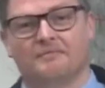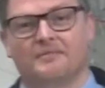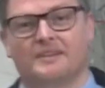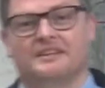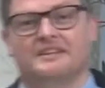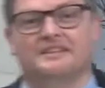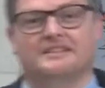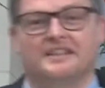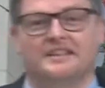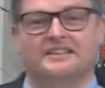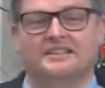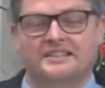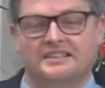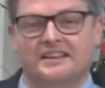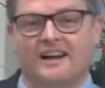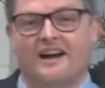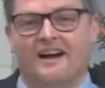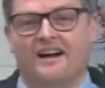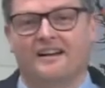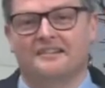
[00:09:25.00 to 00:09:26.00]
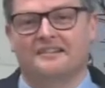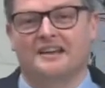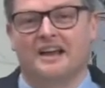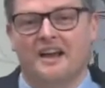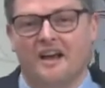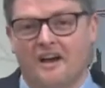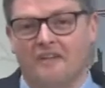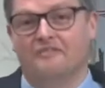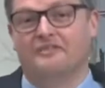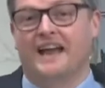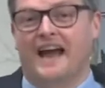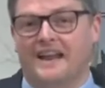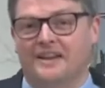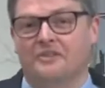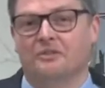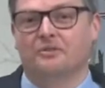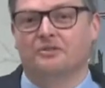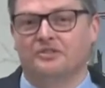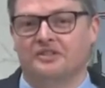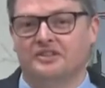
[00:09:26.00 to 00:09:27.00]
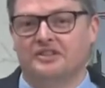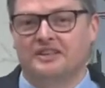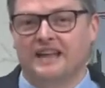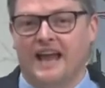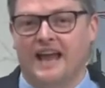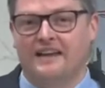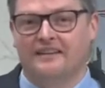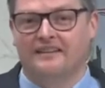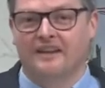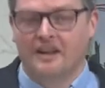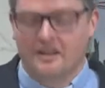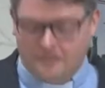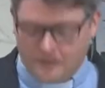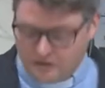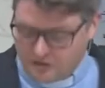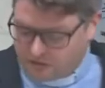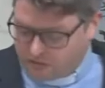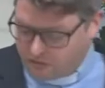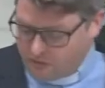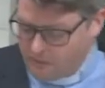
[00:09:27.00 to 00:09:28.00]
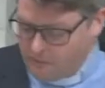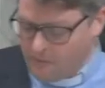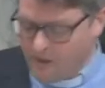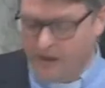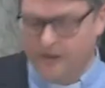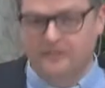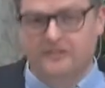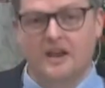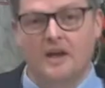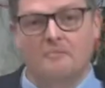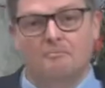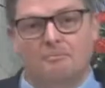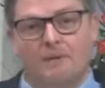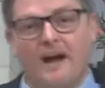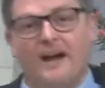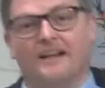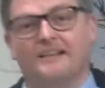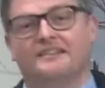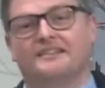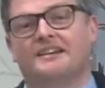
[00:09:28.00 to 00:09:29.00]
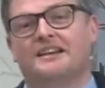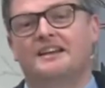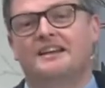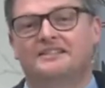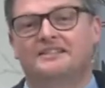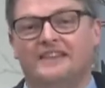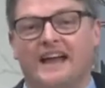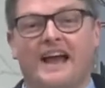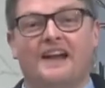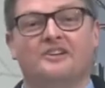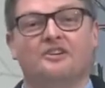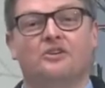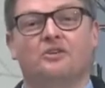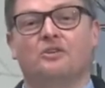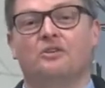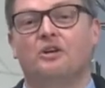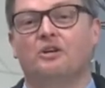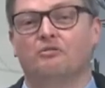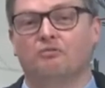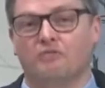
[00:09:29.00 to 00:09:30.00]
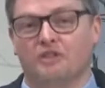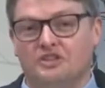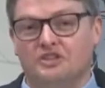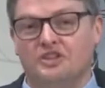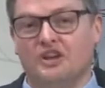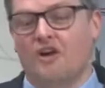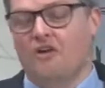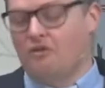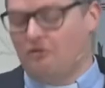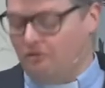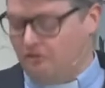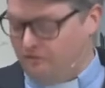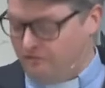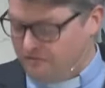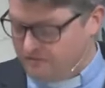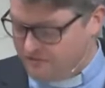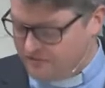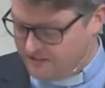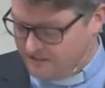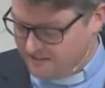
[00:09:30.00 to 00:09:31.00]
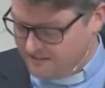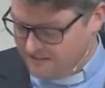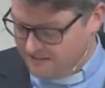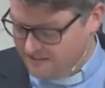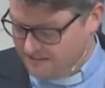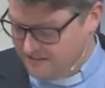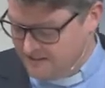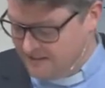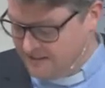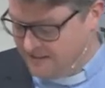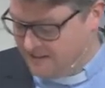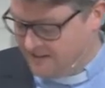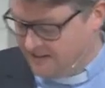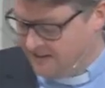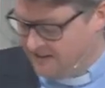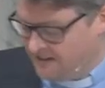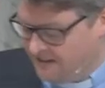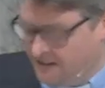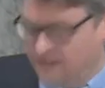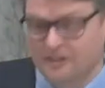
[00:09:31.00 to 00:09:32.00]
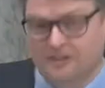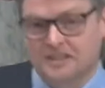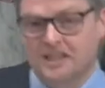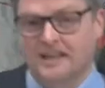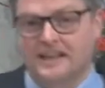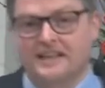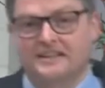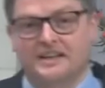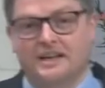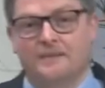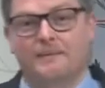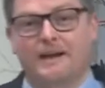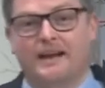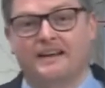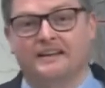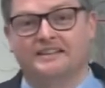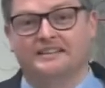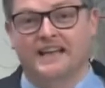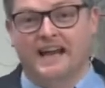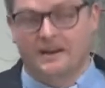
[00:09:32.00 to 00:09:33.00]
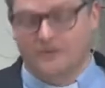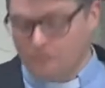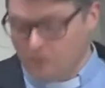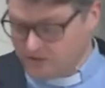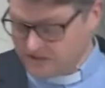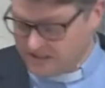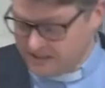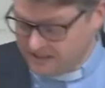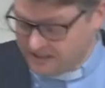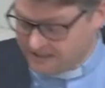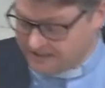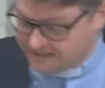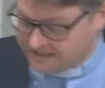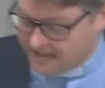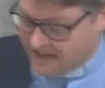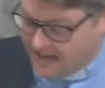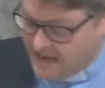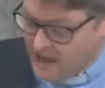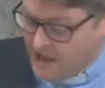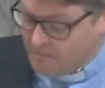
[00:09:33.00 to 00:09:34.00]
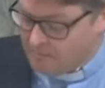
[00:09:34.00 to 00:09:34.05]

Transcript: This is the start of Daniel's stand. Those three words, but Daniel resolved. It looks like he's going to make a stand. What's he going to say?